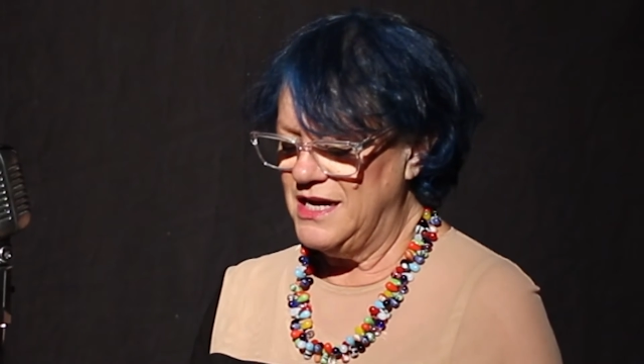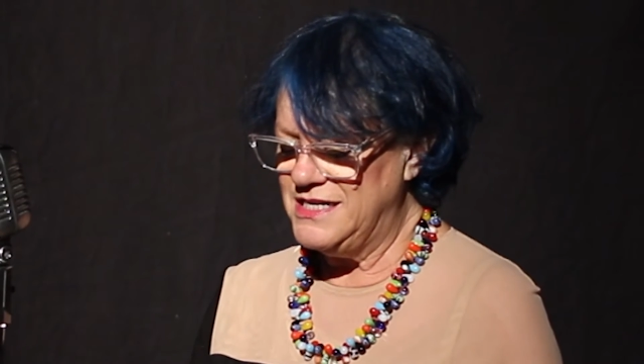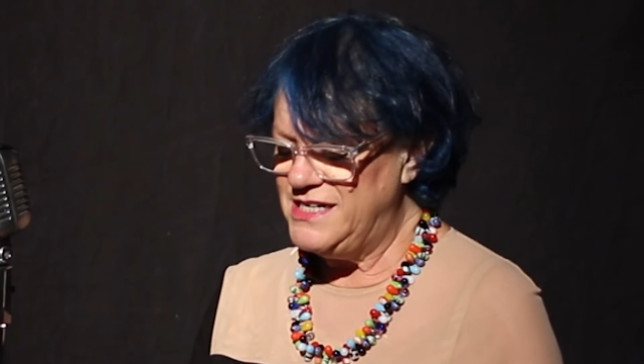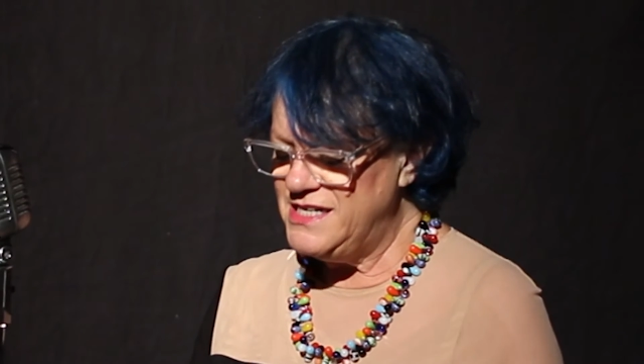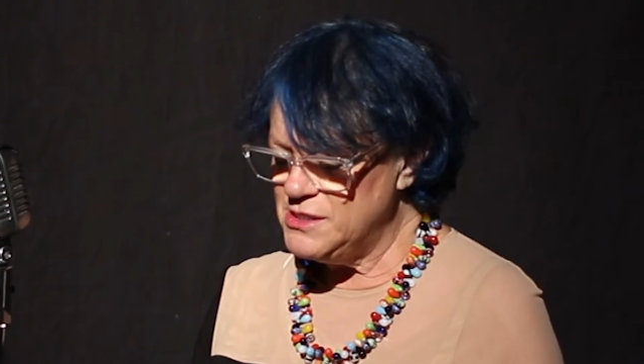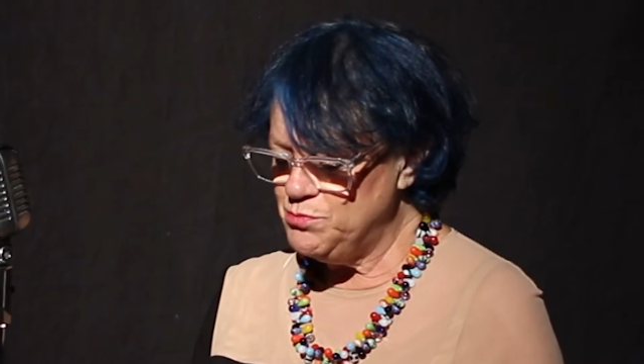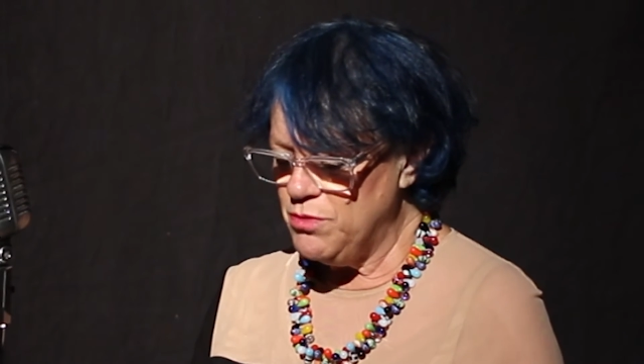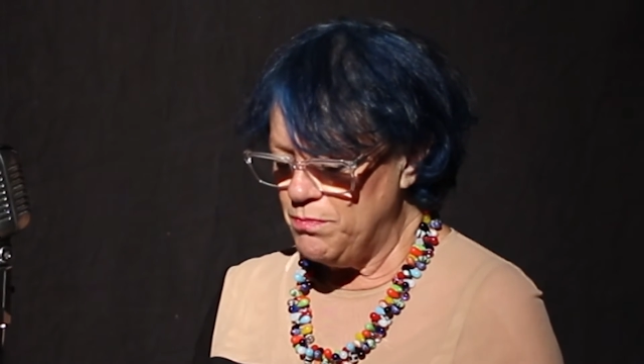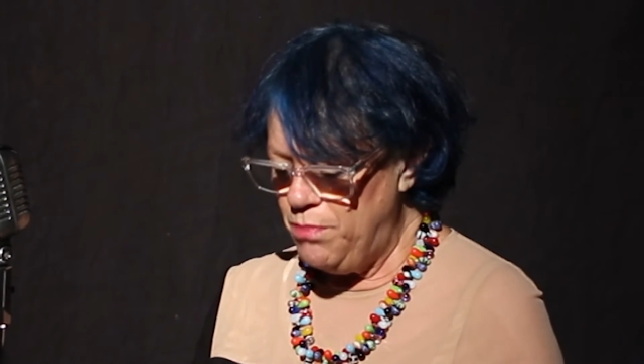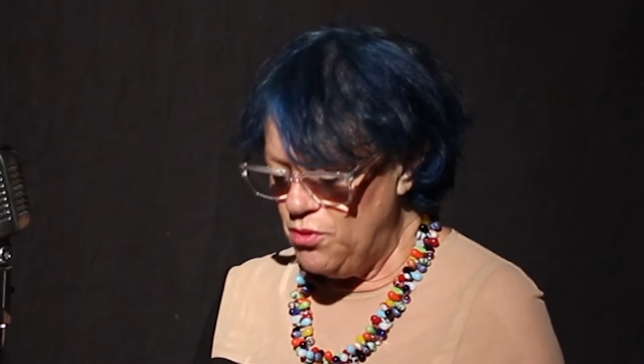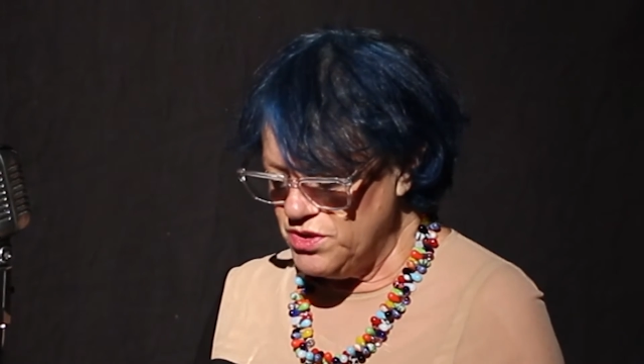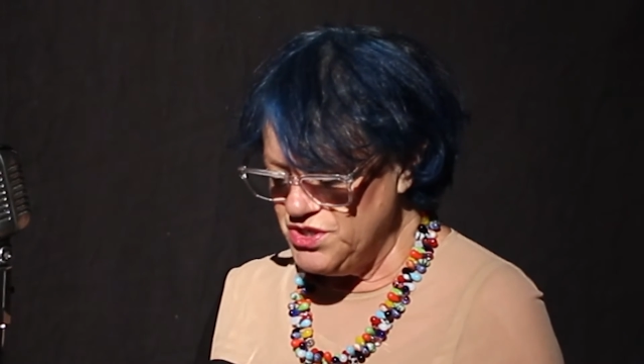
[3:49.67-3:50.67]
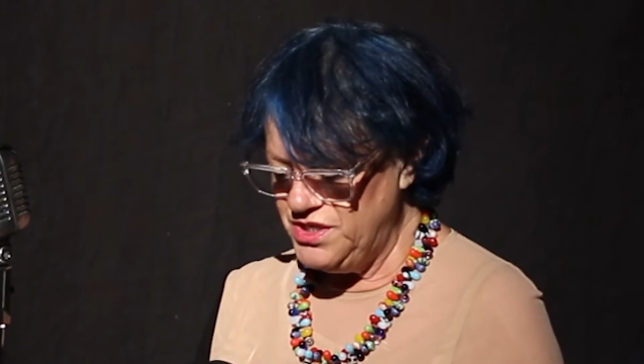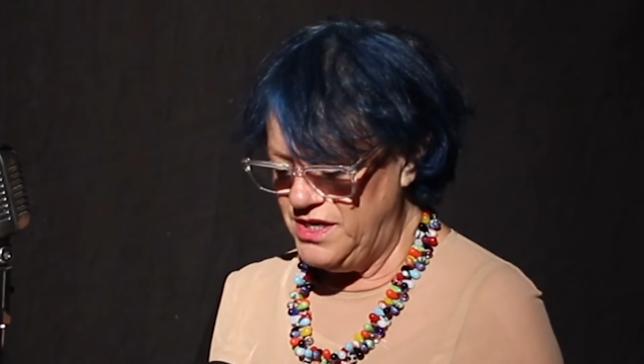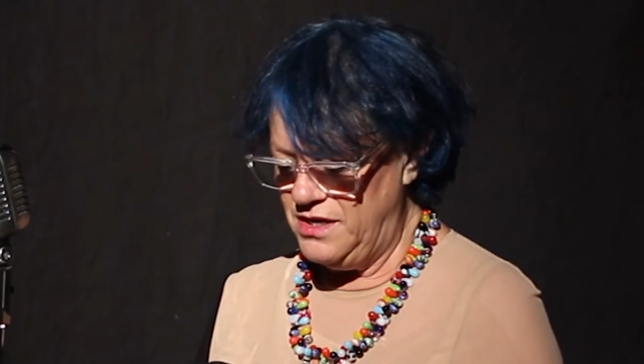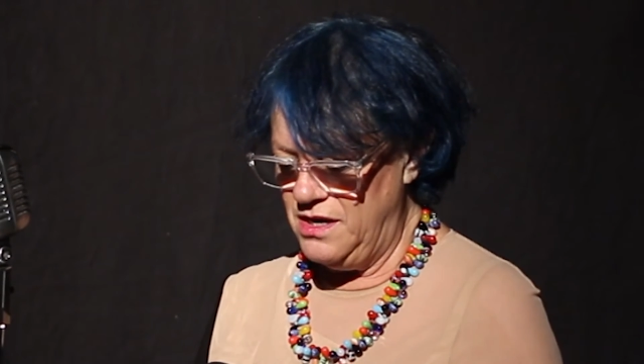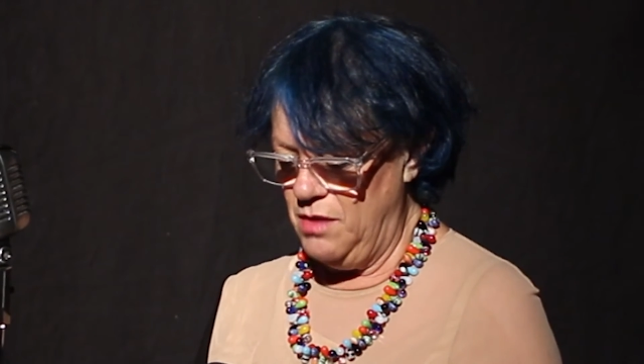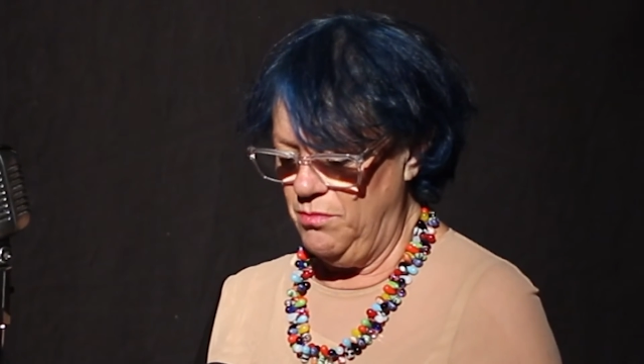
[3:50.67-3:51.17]
a
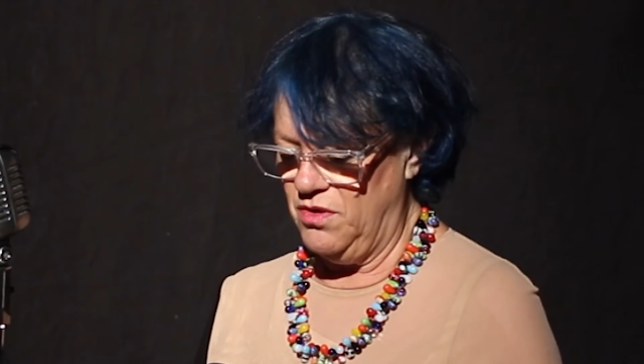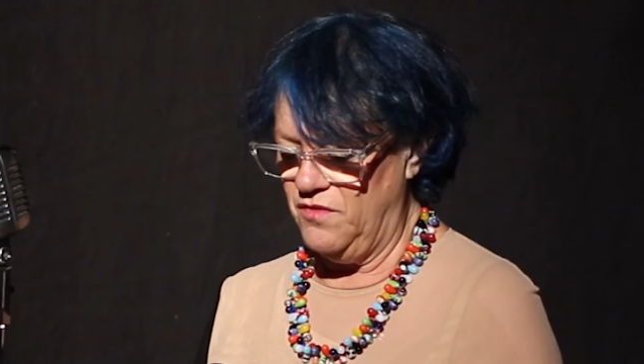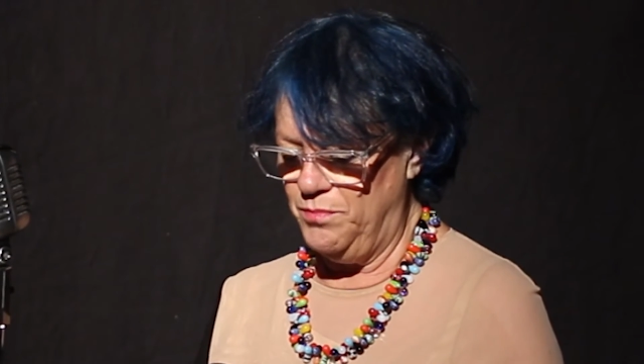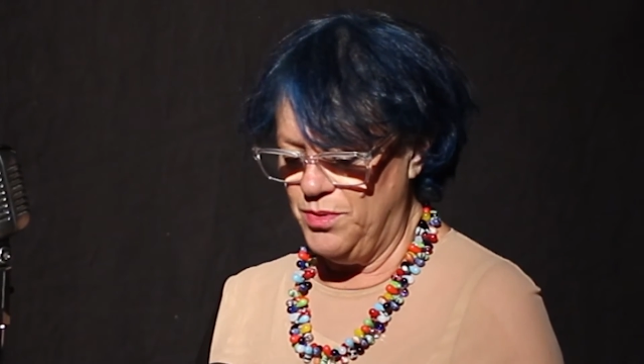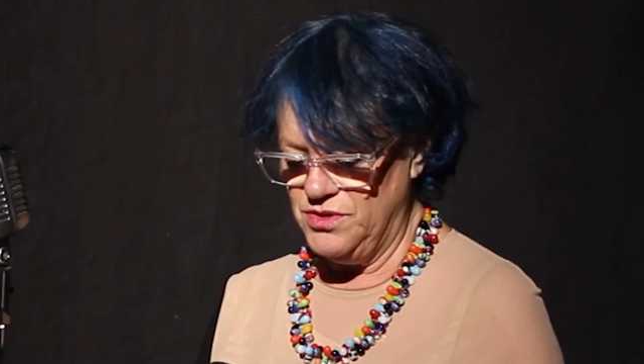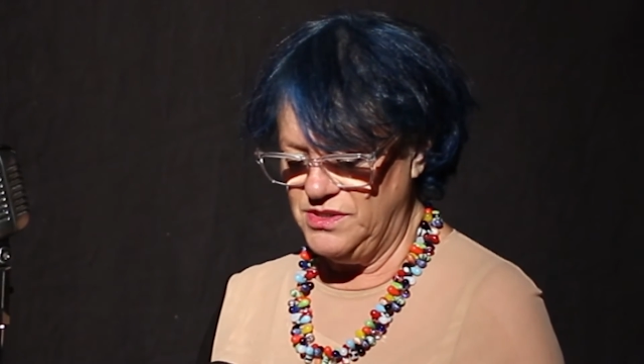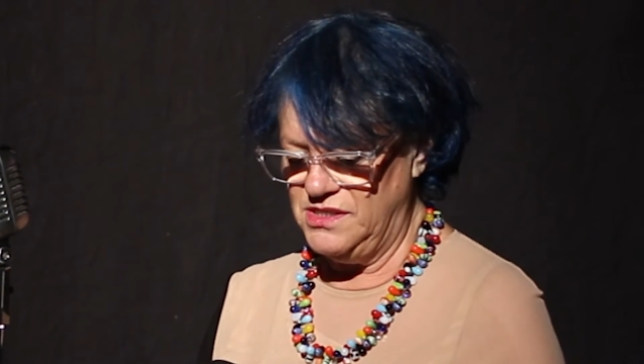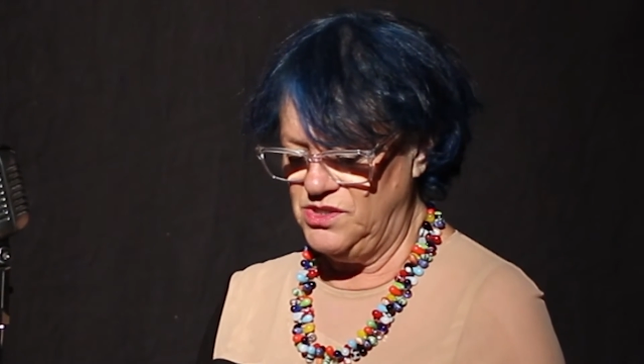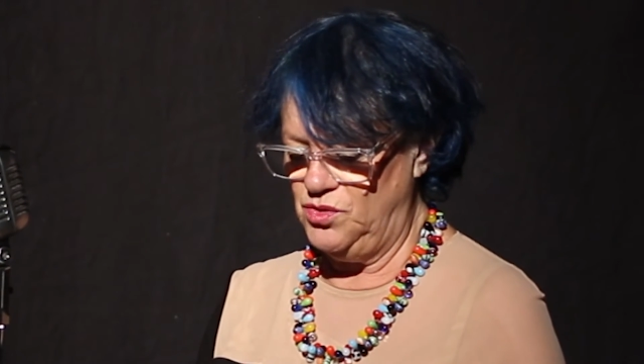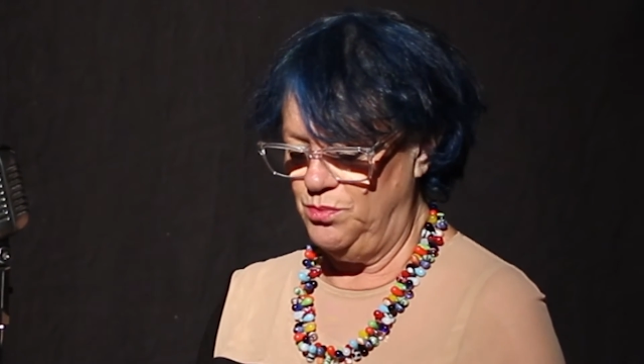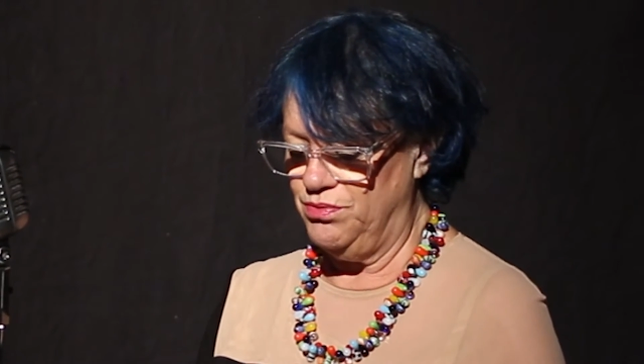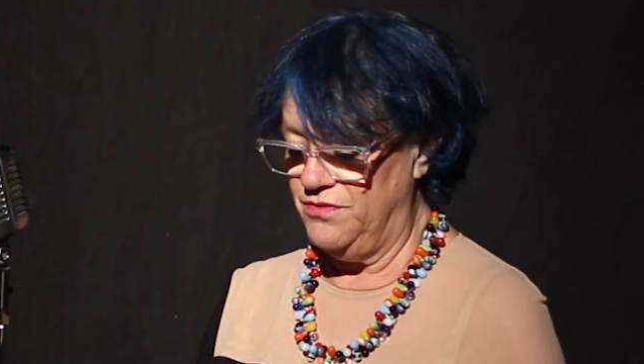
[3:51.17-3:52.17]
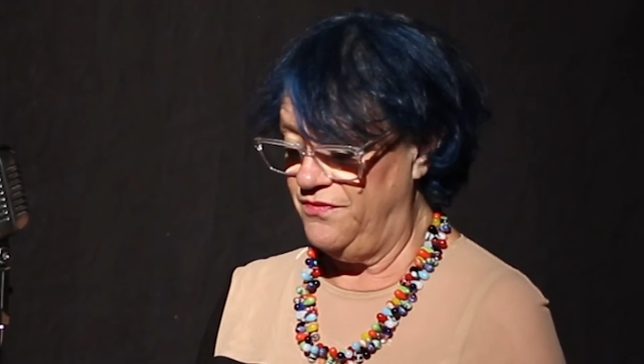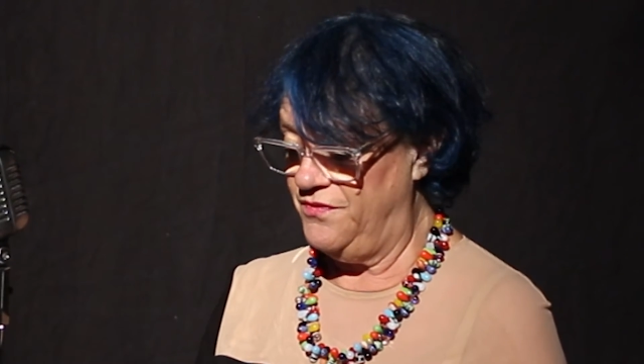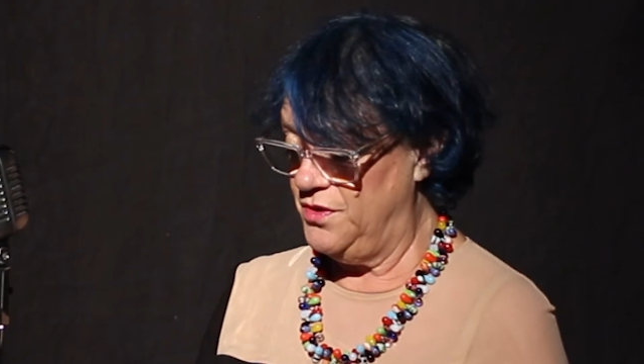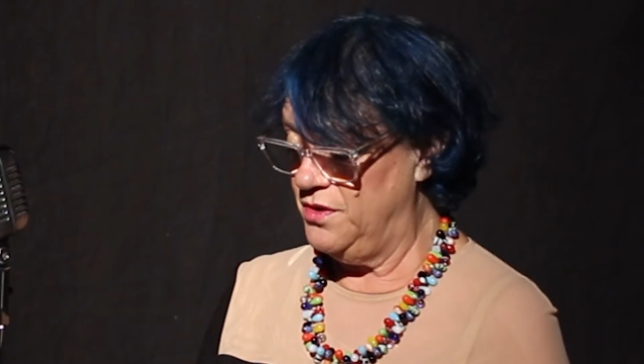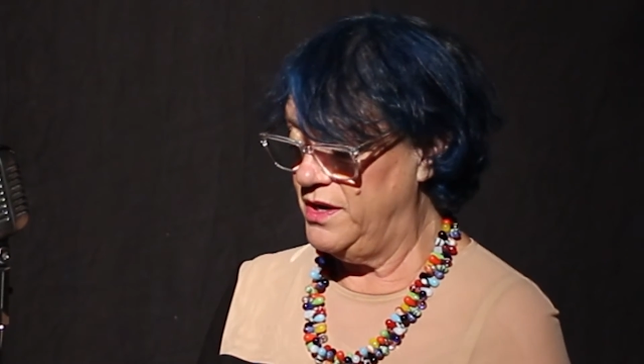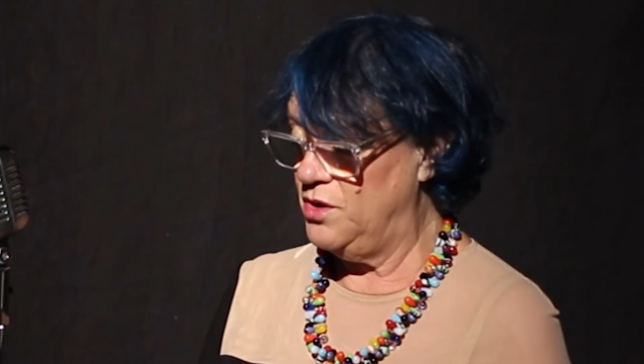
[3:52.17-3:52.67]
disproportionate number of persons who
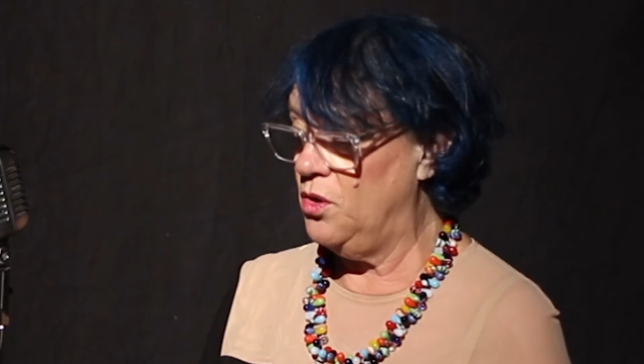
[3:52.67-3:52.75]
prefer an